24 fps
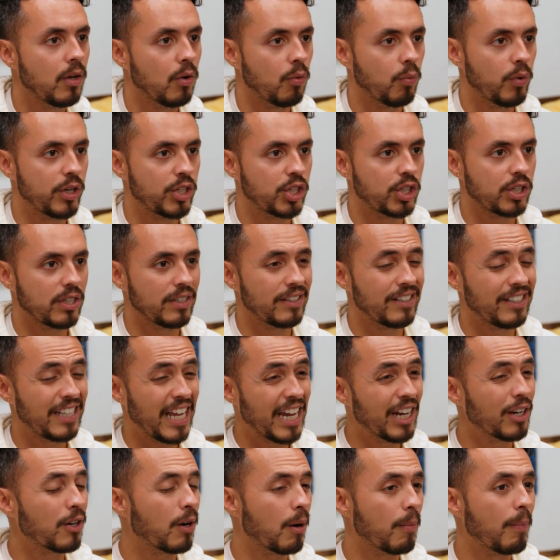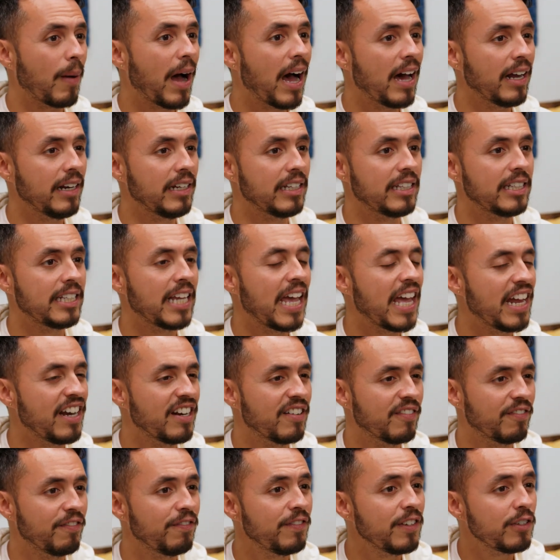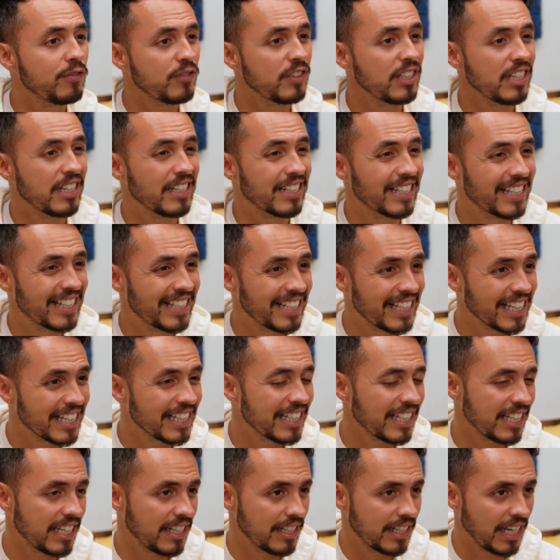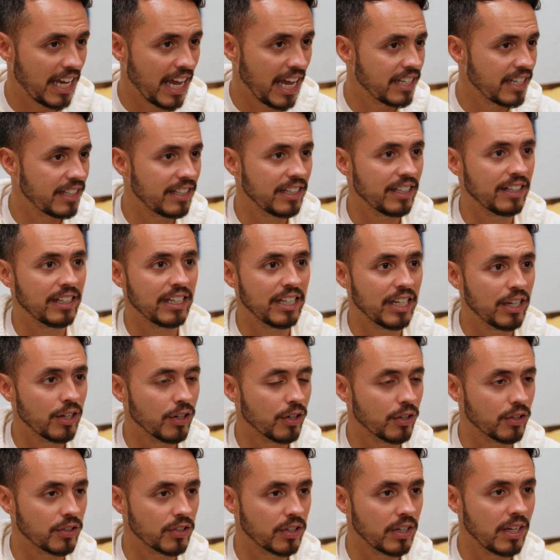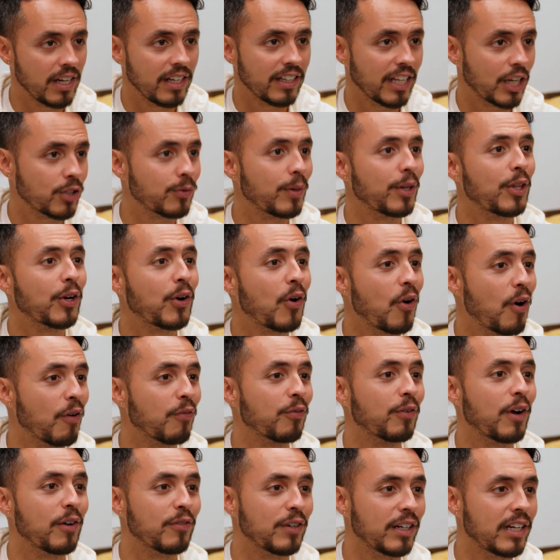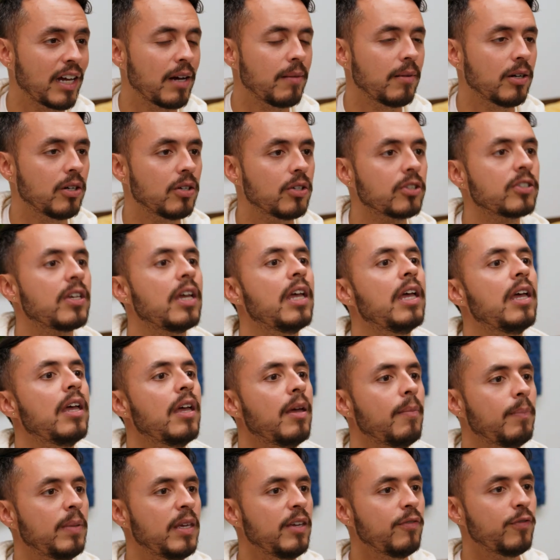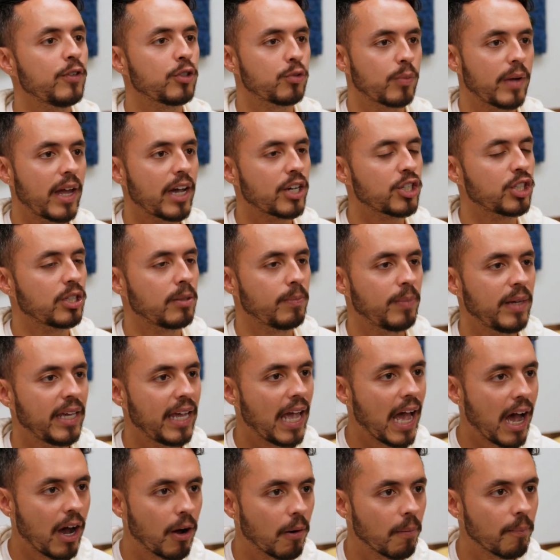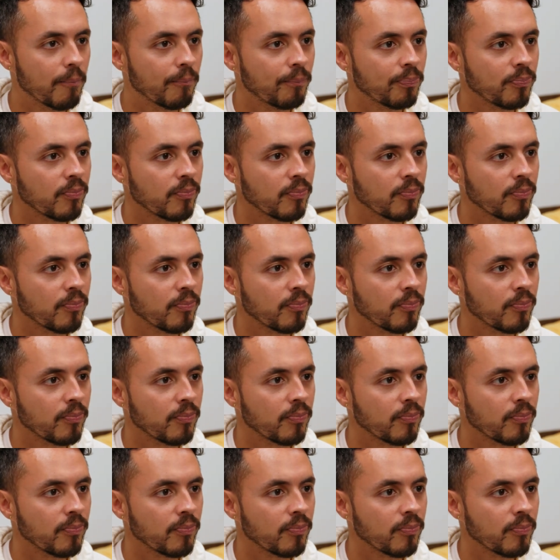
which stay in our body 10, 15, 16 18 years, that's why they're called forever chemicals, PFAS we actually pee out.